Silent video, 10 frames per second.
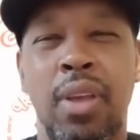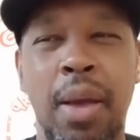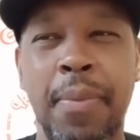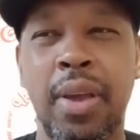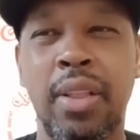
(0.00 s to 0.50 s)

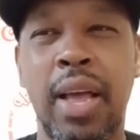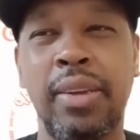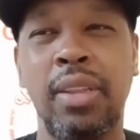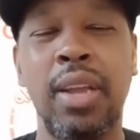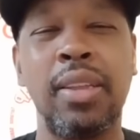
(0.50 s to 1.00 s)
I mean,
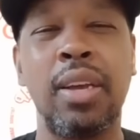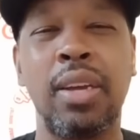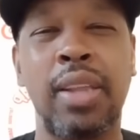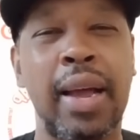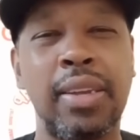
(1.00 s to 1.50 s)
that's nothing.
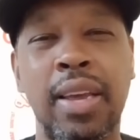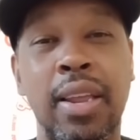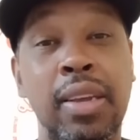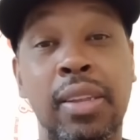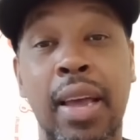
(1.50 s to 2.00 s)
Because like I said,
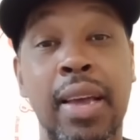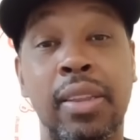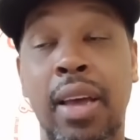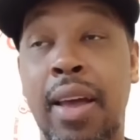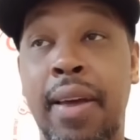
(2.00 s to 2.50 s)
these day
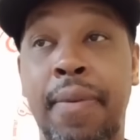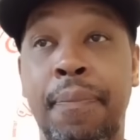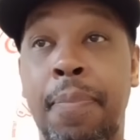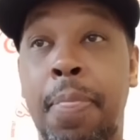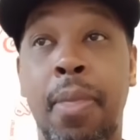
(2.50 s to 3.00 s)
and
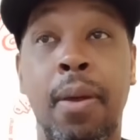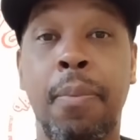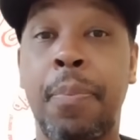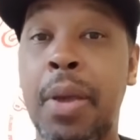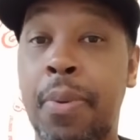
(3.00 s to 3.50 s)
time,
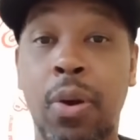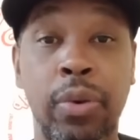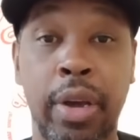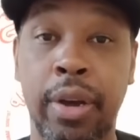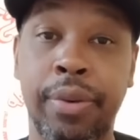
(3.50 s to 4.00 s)
people
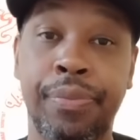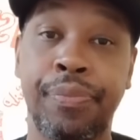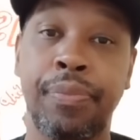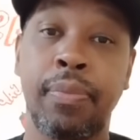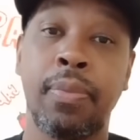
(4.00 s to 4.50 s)
don't care.
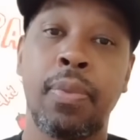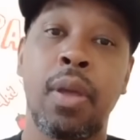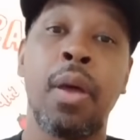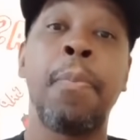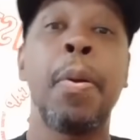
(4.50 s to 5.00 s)

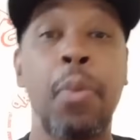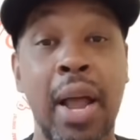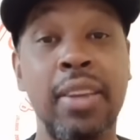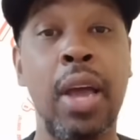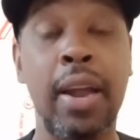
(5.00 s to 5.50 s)
People
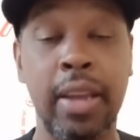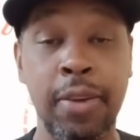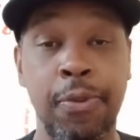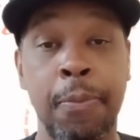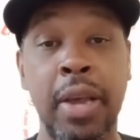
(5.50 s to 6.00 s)
like to have the
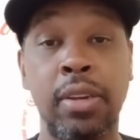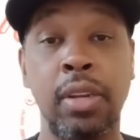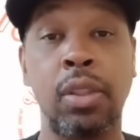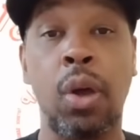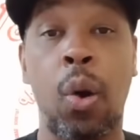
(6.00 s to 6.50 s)

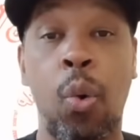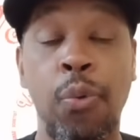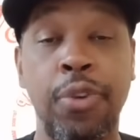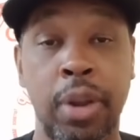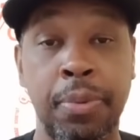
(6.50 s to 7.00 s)
information to
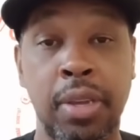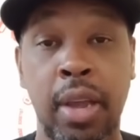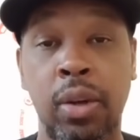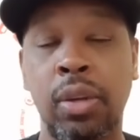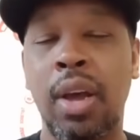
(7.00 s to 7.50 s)
hold for
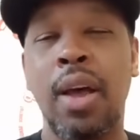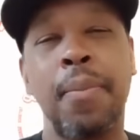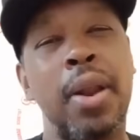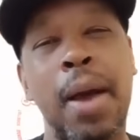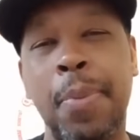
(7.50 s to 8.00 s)
themselves.
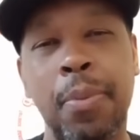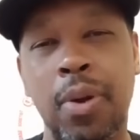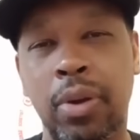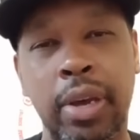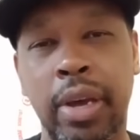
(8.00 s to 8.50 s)
But a lot of people
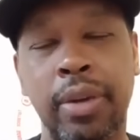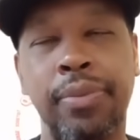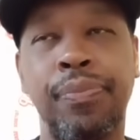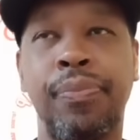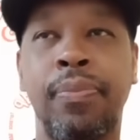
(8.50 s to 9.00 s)
don't care.
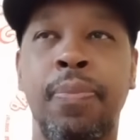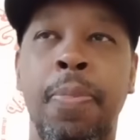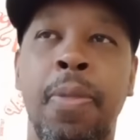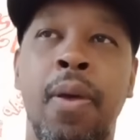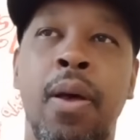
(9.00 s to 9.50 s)

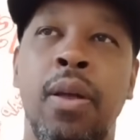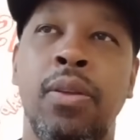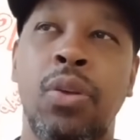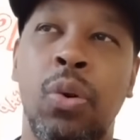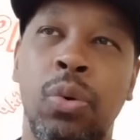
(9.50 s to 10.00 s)

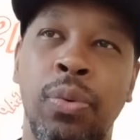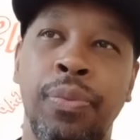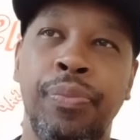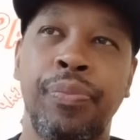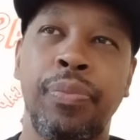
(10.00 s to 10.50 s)
So
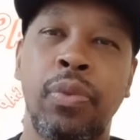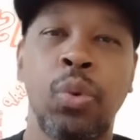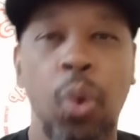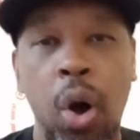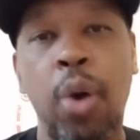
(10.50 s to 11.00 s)

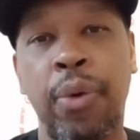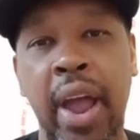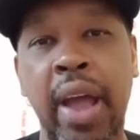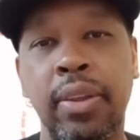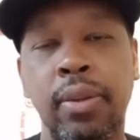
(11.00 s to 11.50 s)
you are a
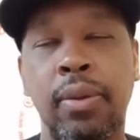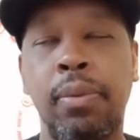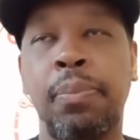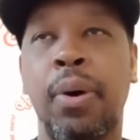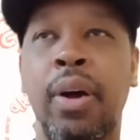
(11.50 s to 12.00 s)
rat.
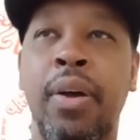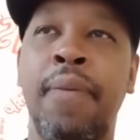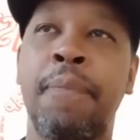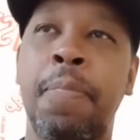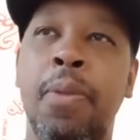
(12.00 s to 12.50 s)
But
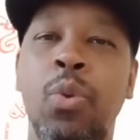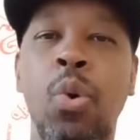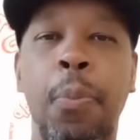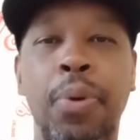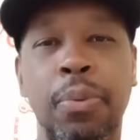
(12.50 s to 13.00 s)
you're
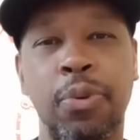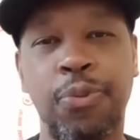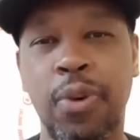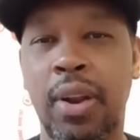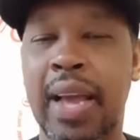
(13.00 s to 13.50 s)
going to put up the
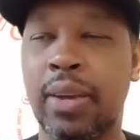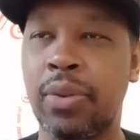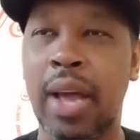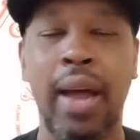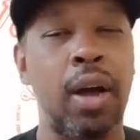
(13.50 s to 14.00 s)
front like you're
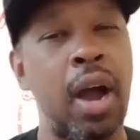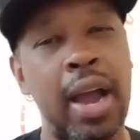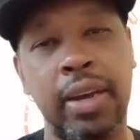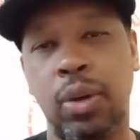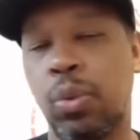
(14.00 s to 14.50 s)
not. All
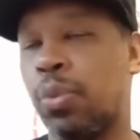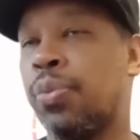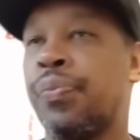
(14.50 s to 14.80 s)
right, cool.